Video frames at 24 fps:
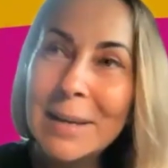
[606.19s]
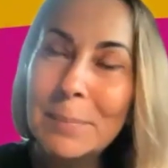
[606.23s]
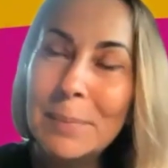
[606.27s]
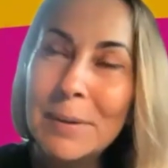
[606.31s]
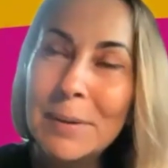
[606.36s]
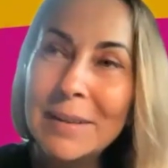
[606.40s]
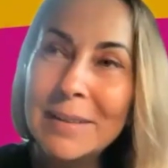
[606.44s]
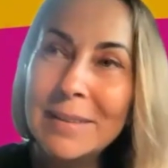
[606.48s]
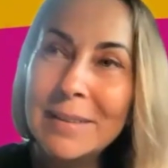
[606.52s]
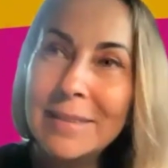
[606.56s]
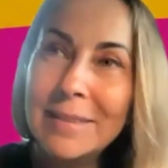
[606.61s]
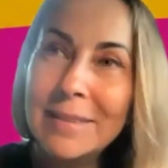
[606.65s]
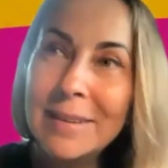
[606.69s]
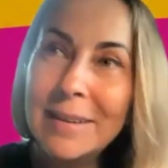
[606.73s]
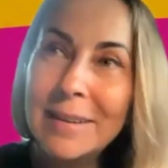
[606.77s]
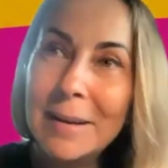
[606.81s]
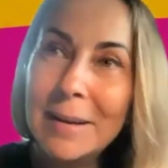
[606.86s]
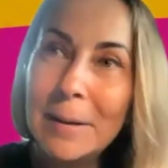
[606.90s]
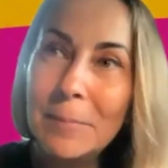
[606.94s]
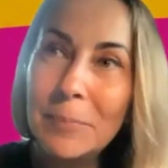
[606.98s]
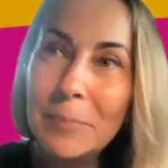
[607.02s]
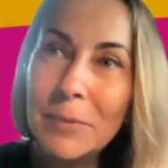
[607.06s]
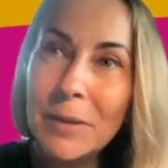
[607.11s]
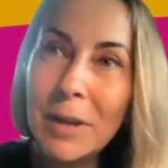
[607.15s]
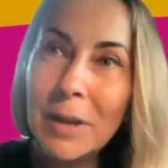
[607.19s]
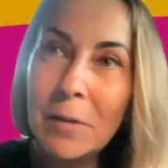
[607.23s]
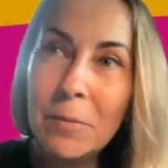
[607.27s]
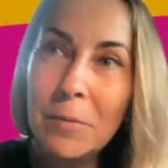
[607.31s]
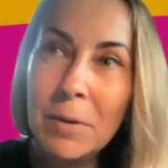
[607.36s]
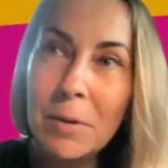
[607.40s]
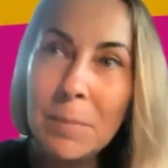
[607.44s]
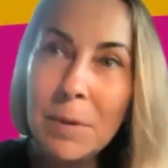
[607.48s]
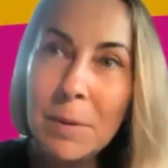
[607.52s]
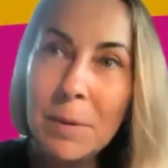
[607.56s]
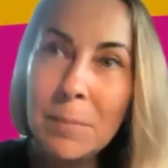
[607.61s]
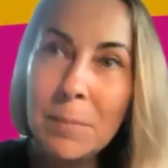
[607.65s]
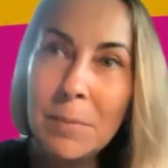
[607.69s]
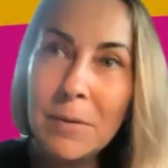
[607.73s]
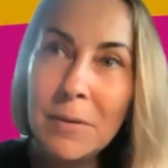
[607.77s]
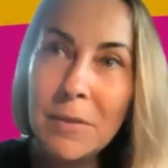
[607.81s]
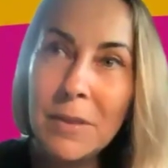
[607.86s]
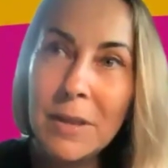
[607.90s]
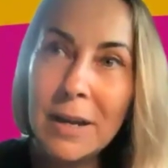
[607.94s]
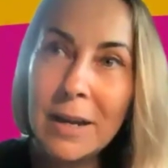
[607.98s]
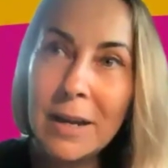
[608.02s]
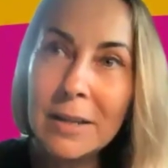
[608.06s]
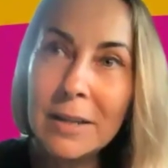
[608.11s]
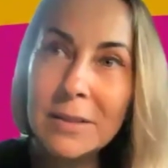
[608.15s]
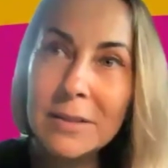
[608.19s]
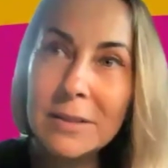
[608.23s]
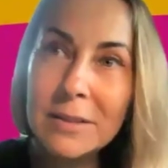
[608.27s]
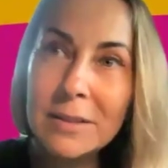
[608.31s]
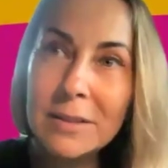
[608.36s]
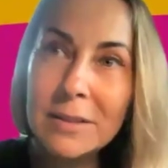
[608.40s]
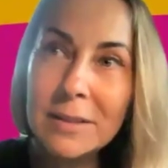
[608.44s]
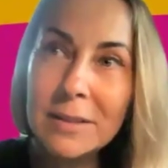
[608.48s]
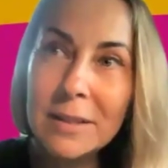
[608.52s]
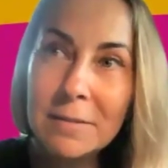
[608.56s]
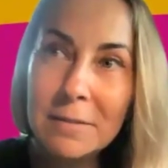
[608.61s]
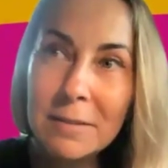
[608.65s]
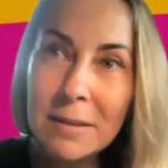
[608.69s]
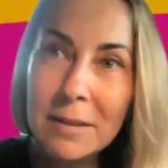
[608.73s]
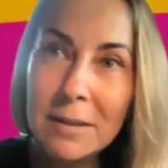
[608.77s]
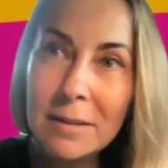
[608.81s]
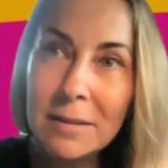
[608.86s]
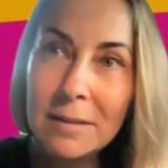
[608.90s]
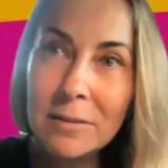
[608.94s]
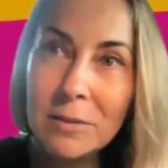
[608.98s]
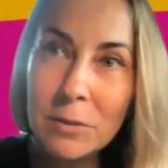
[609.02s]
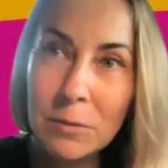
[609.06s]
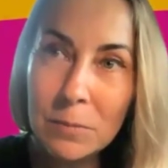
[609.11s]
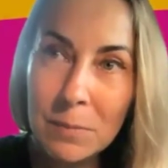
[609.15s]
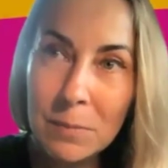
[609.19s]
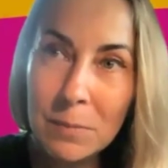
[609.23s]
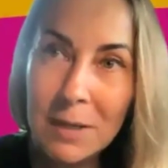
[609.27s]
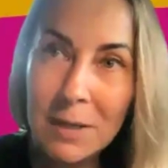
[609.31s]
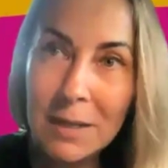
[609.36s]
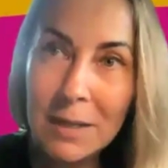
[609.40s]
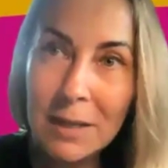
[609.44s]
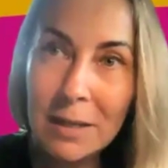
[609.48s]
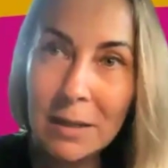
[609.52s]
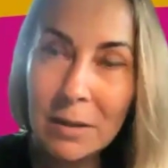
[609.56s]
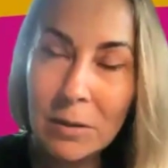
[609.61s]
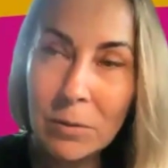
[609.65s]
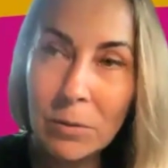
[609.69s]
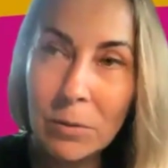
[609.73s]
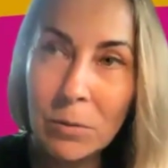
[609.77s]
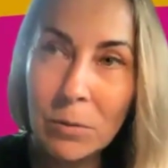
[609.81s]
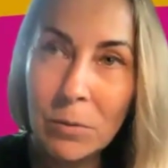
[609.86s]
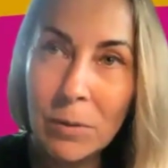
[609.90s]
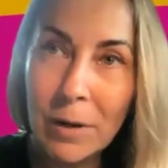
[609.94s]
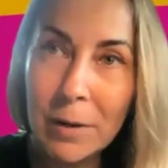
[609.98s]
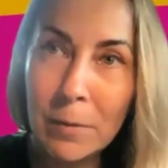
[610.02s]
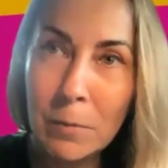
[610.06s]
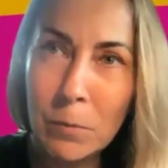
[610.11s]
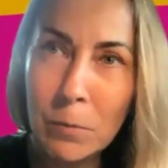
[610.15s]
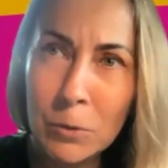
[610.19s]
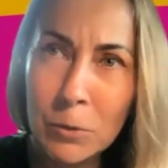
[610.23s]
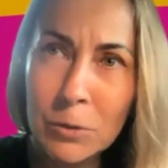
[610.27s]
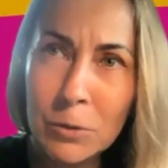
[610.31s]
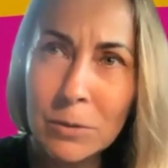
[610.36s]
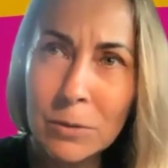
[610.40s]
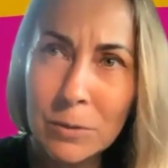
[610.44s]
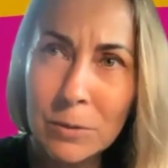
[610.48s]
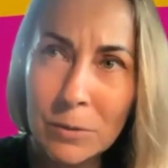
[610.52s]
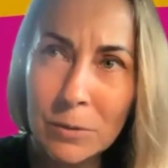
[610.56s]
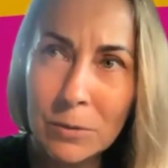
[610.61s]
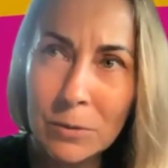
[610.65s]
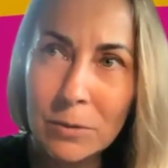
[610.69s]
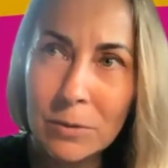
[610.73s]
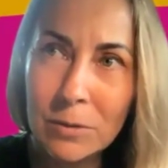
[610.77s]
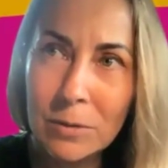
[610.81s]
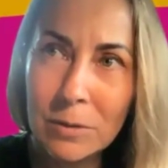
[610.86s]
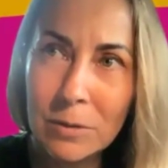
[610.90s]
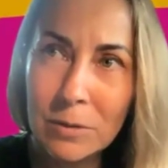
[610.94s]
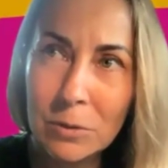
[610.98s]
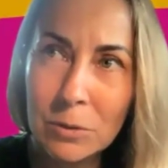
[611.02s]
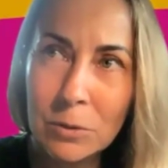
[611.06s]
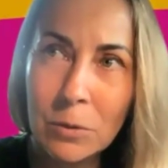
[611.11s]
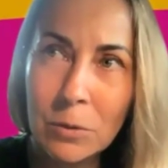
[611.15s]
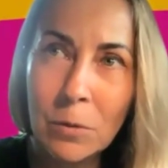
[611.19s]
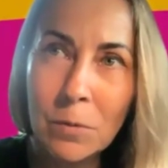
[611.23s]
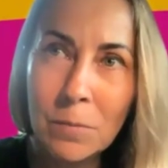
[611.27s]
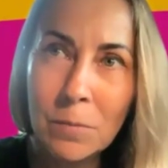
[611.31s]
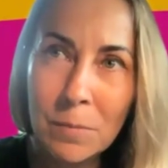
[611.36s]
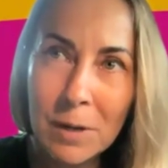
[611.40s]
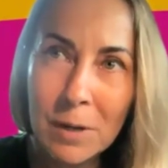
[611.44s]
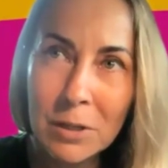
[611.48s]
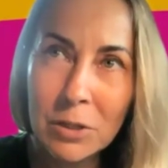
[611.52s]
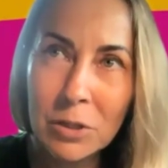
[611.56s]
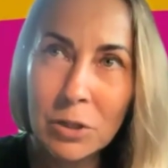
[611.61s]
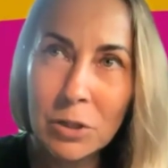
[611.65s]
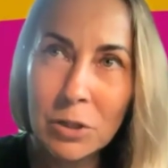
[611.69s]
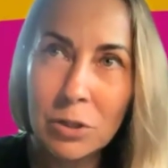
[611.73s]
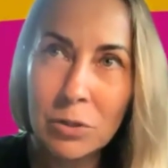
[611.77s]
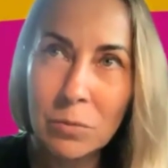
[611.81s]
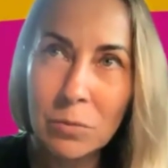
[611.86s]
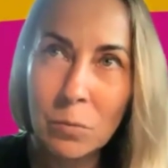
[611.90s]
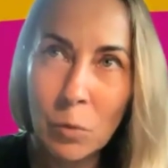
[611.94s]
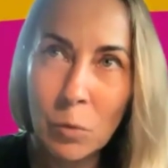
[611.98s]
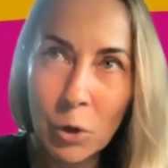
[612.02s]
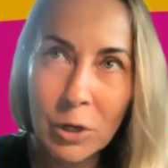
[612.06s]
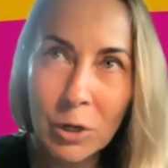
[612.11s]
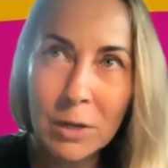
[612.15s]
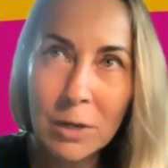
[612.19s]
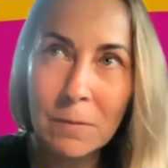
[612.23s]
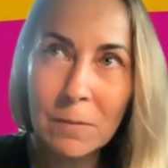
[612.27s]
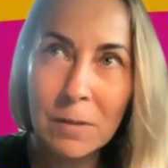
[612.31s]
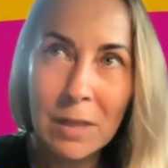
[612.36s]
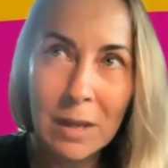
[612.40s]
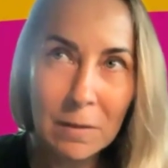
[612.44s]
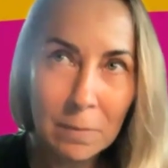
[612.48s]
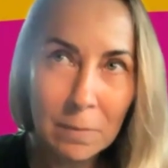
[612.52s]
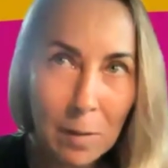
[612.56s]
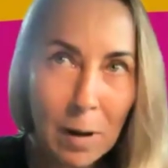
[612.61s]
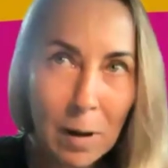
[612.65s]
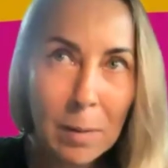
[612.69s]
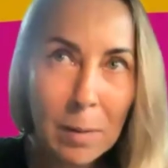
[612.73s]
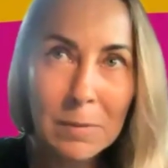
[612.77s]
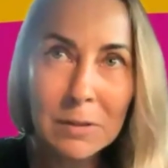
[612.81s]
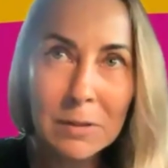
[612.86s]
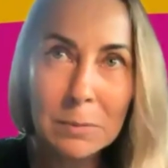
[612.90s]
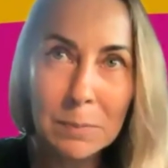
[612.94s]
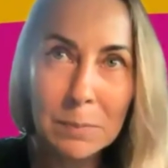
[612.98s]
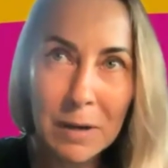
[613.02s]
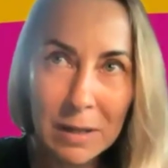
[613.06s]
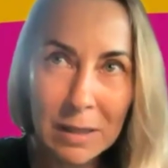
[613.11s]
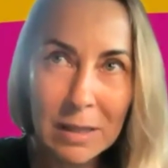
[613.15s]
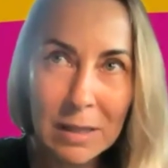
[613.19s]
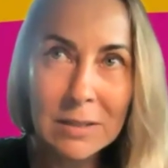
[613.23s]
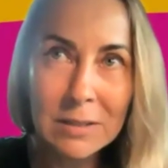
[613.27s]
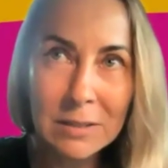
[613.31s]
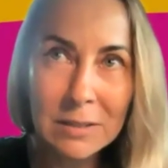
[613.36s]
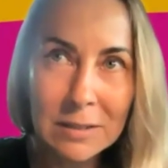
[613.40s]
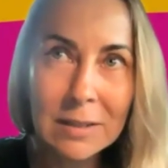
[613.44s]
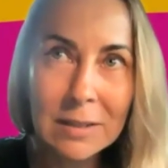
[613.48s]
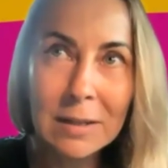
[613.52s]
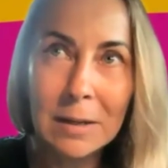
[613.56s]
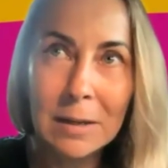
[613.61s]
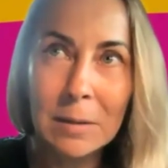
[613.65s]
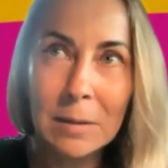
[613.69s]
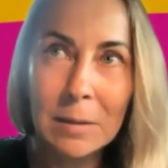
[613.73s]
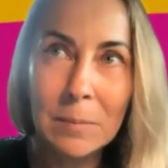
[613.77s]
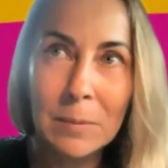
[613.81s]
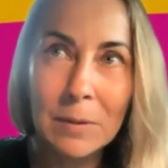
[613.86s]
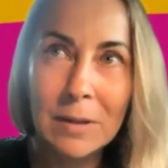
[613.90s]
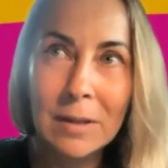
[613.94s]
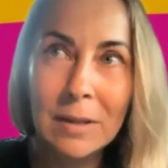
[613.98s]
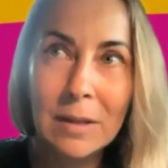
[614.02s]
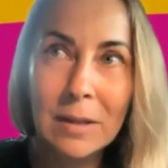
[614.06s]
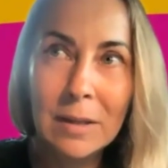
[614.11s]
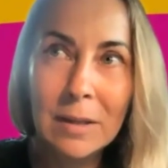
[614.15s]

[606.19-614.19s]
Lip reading: But I remember that even to me, who I was not so much working with the environment by this time,